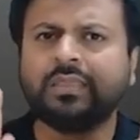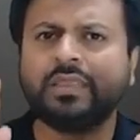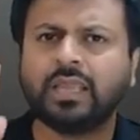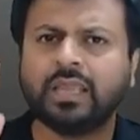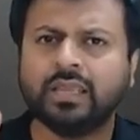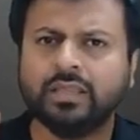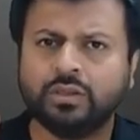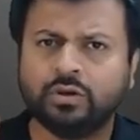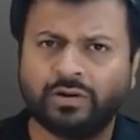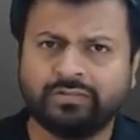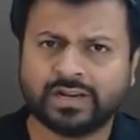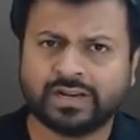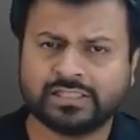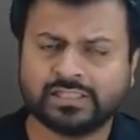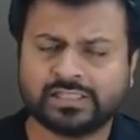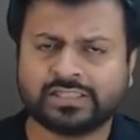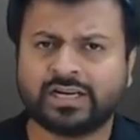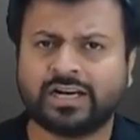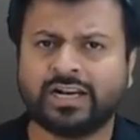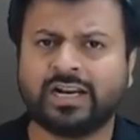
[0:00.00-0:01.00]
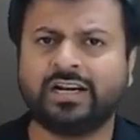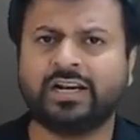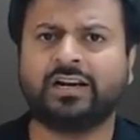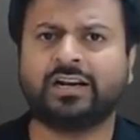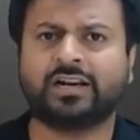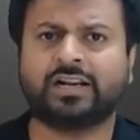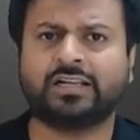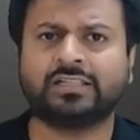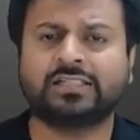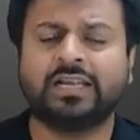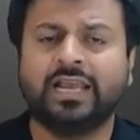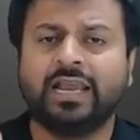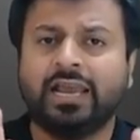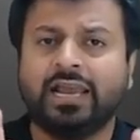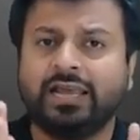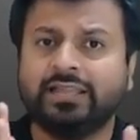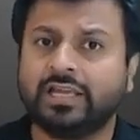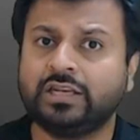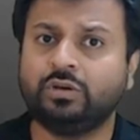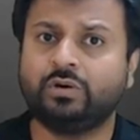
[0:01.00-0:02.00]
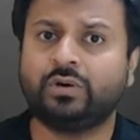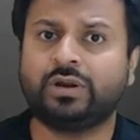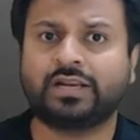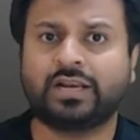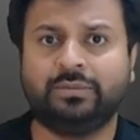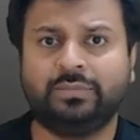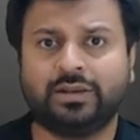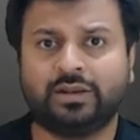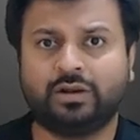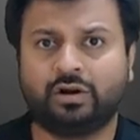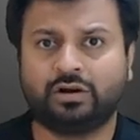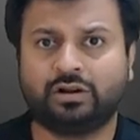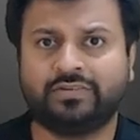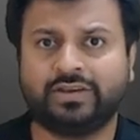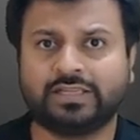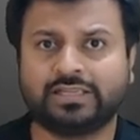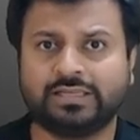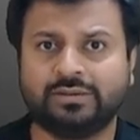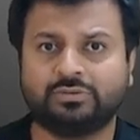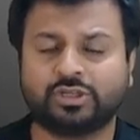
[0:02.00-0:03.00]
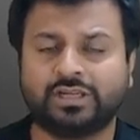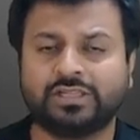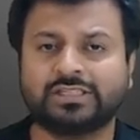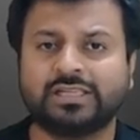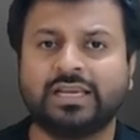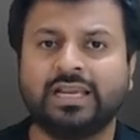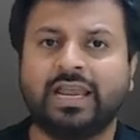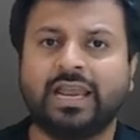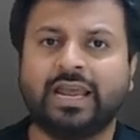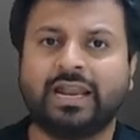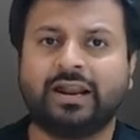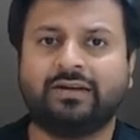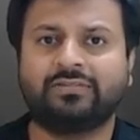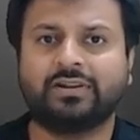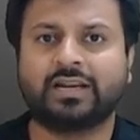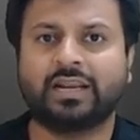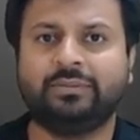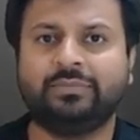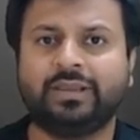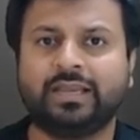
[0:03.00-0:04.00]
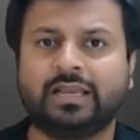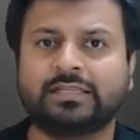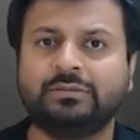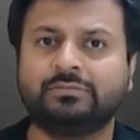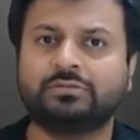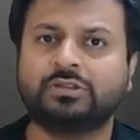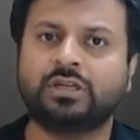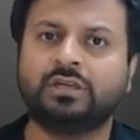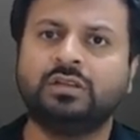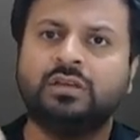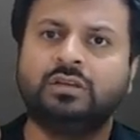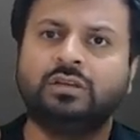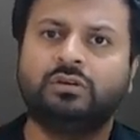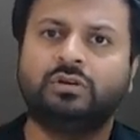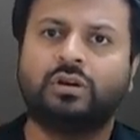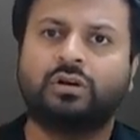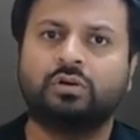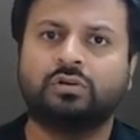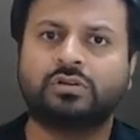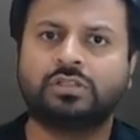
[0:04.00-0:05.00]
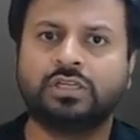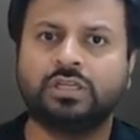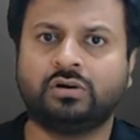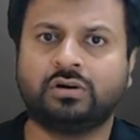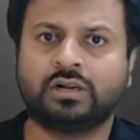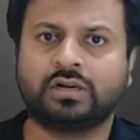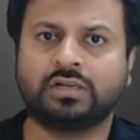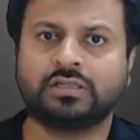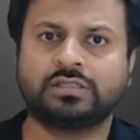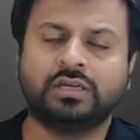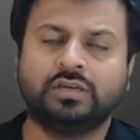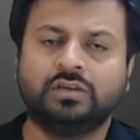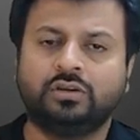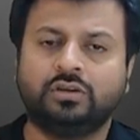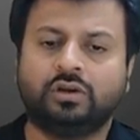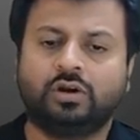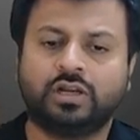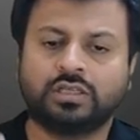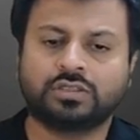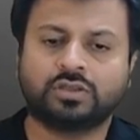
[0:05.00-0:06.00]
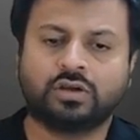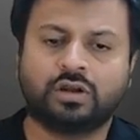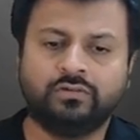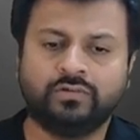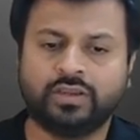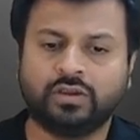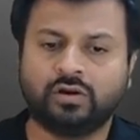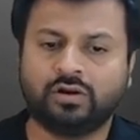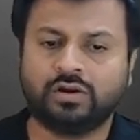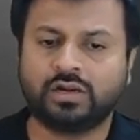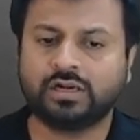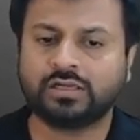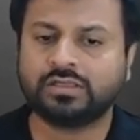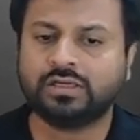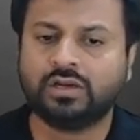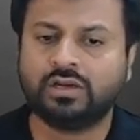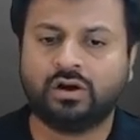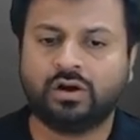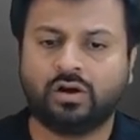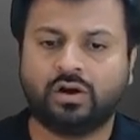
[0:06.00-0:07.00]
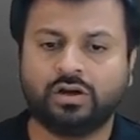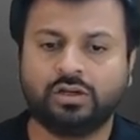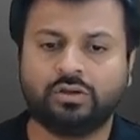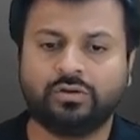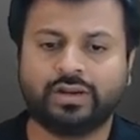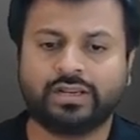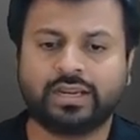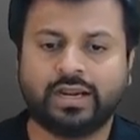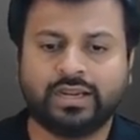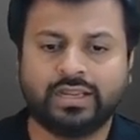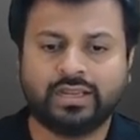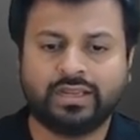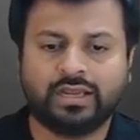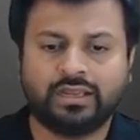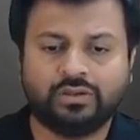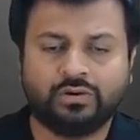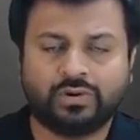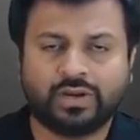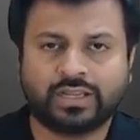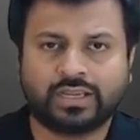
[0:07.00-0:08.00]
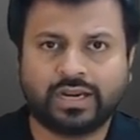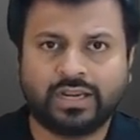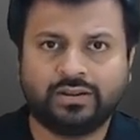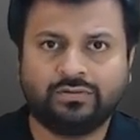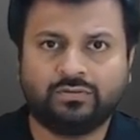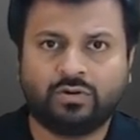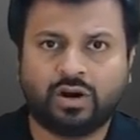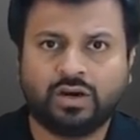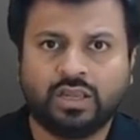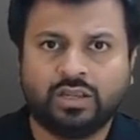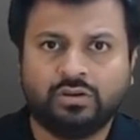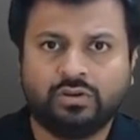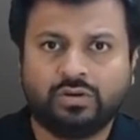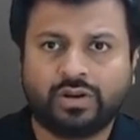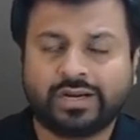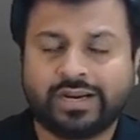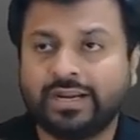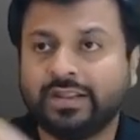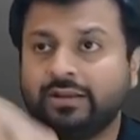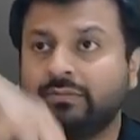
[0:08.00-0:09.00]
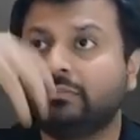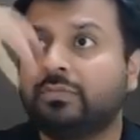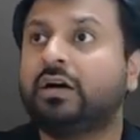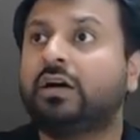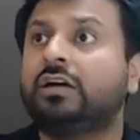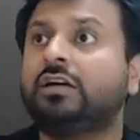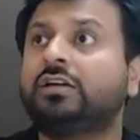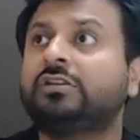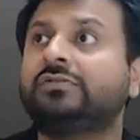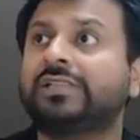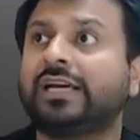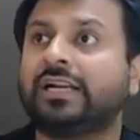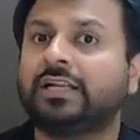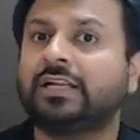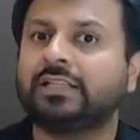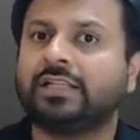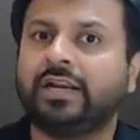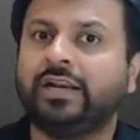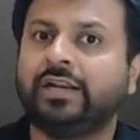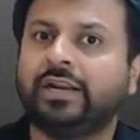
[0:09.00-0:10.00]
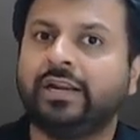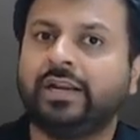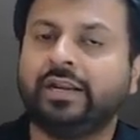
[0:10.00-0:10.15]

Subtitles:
you have registered under trust, and then you are claiming lot of exemptions, and after claiming exemption, you are closing your trust, you are dissolving your trust, or you are getting what? You are getting merged with another entity